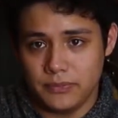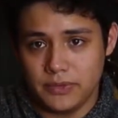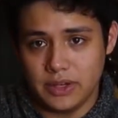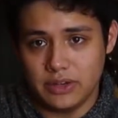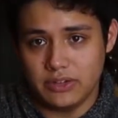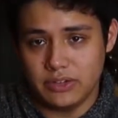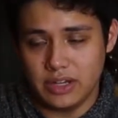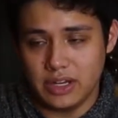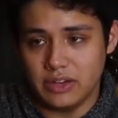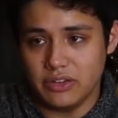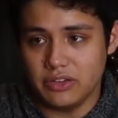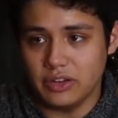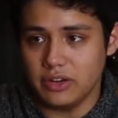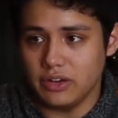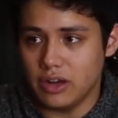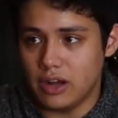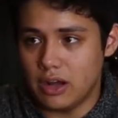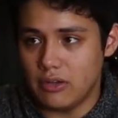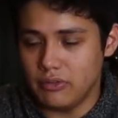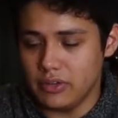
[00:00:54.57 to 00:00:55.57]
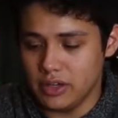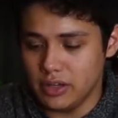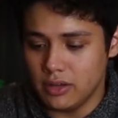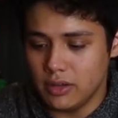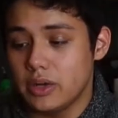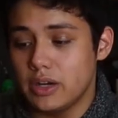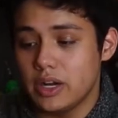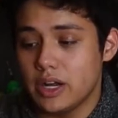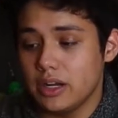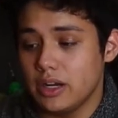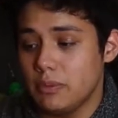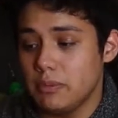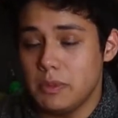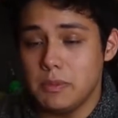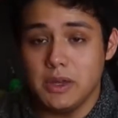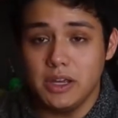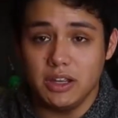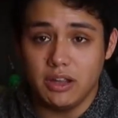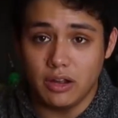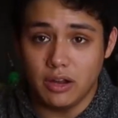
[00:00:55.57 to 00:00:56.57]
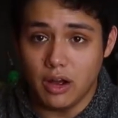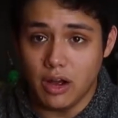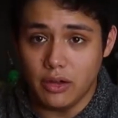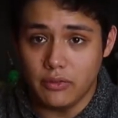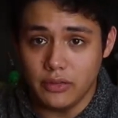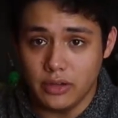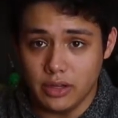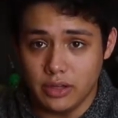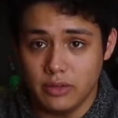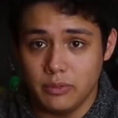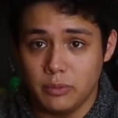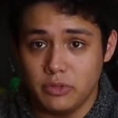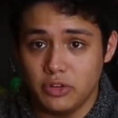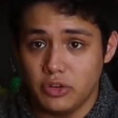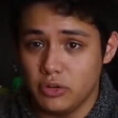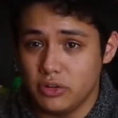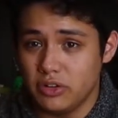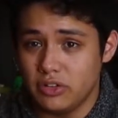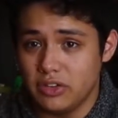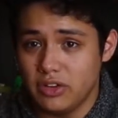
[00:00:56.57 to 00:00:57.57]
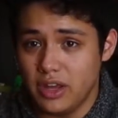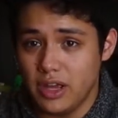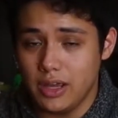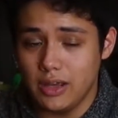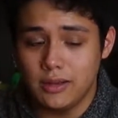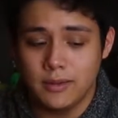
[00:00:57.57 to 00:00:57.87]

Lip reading: That is instant coffee. We're not going to be making coffee, so to say.